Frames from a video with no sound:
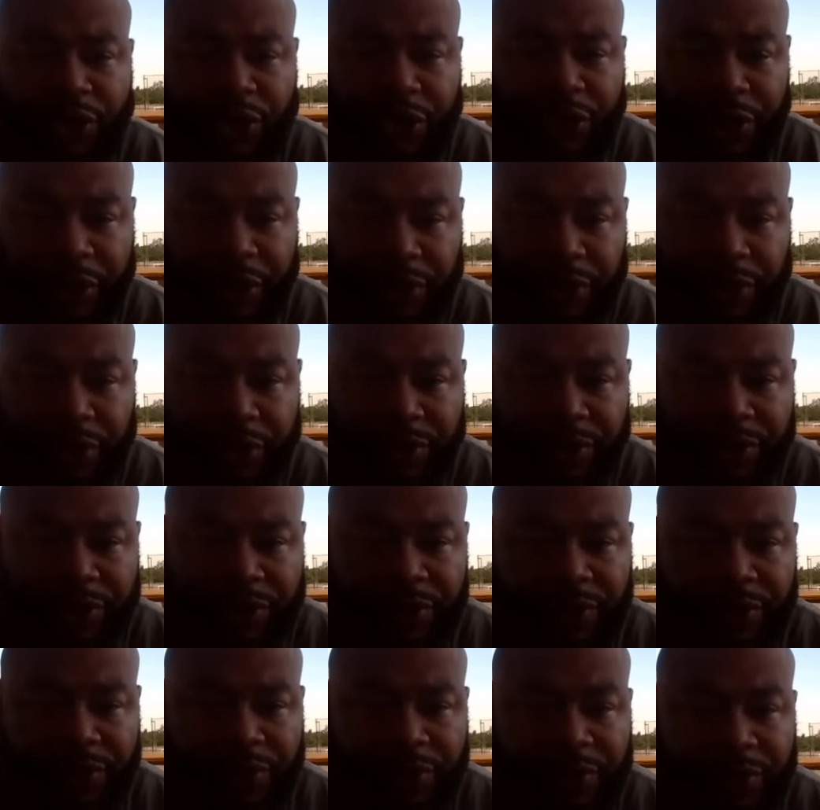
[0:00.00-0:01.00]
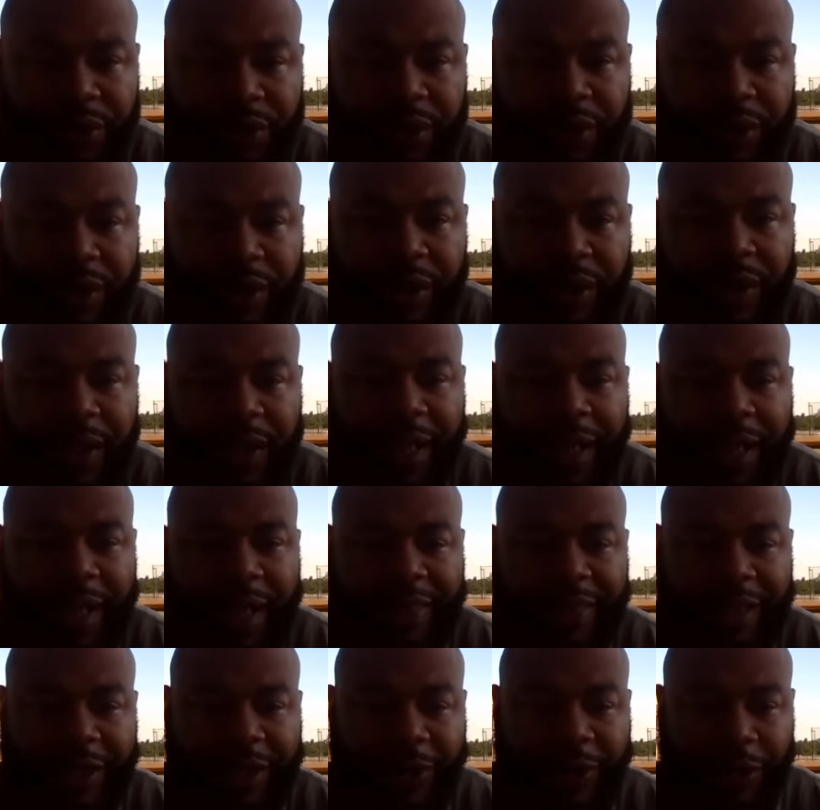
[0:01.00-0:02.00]
you learn
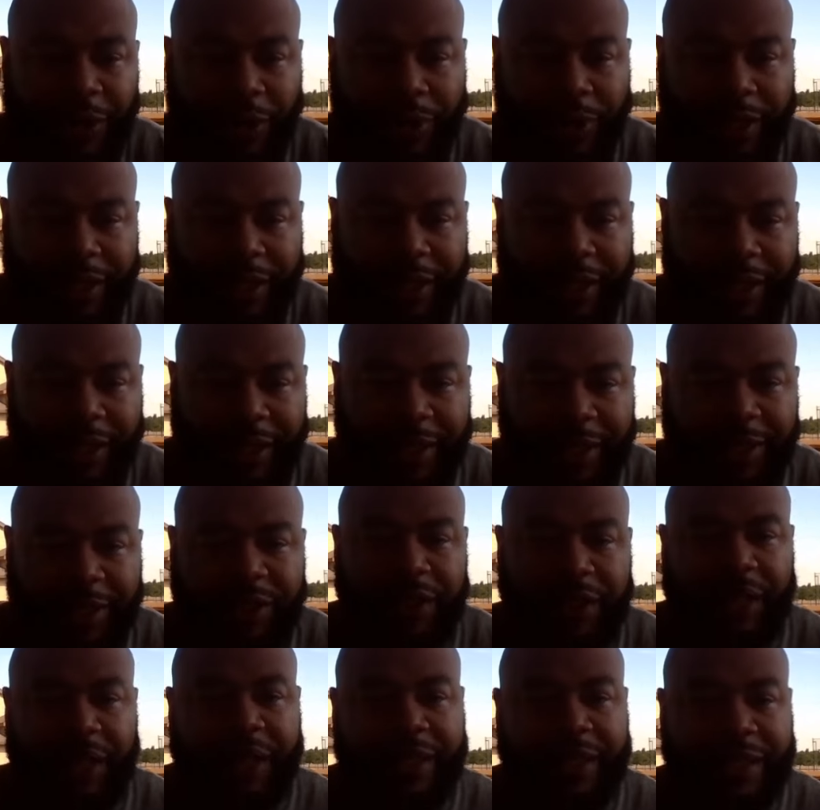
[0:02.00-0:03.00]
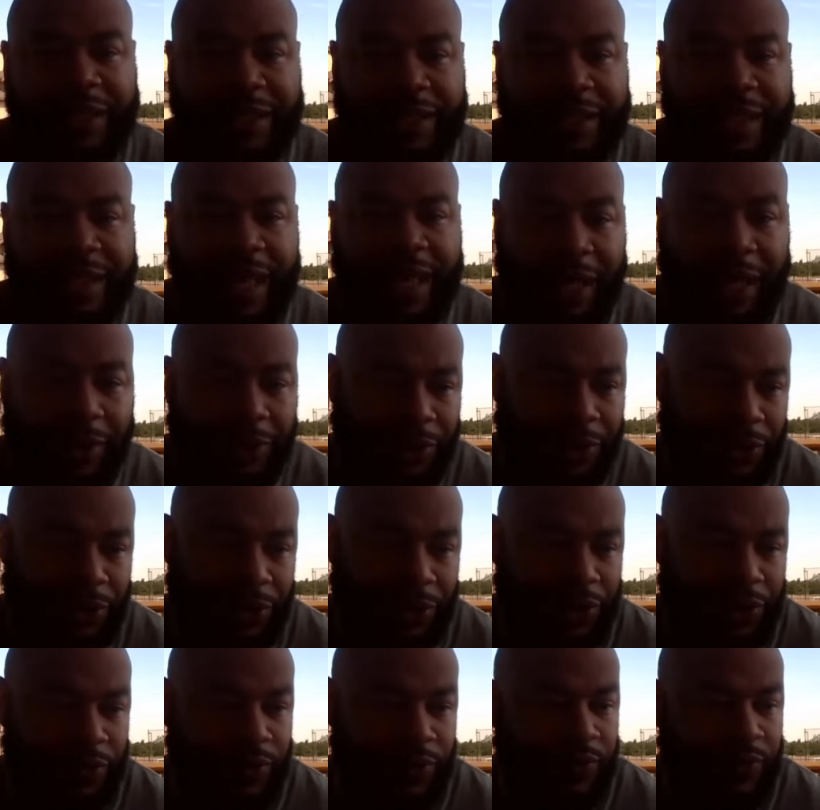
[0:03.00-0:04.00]
at that early age and then how
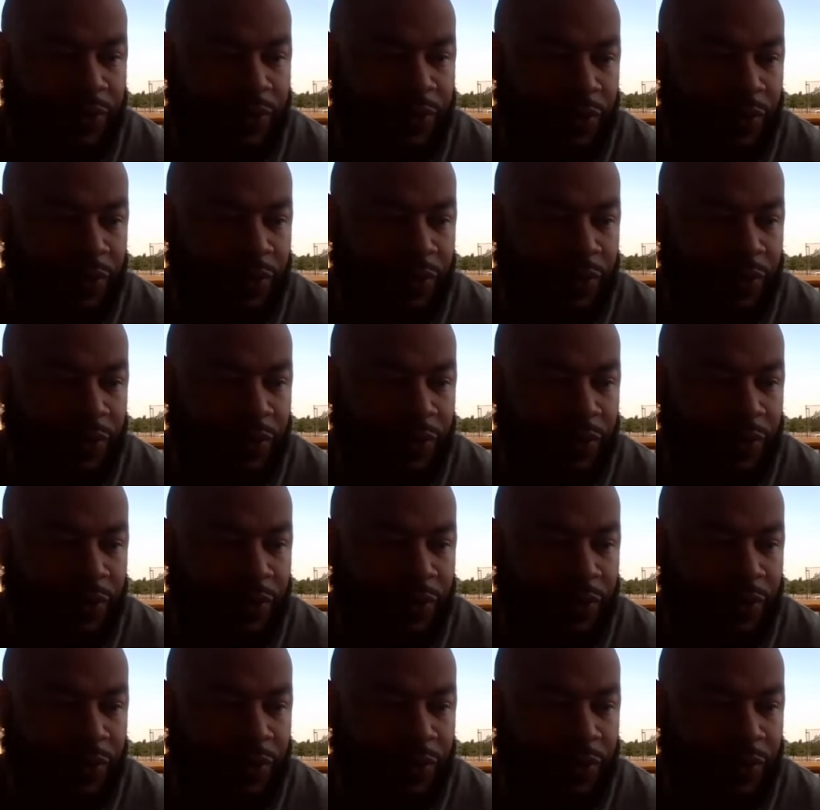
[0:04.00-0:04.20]
you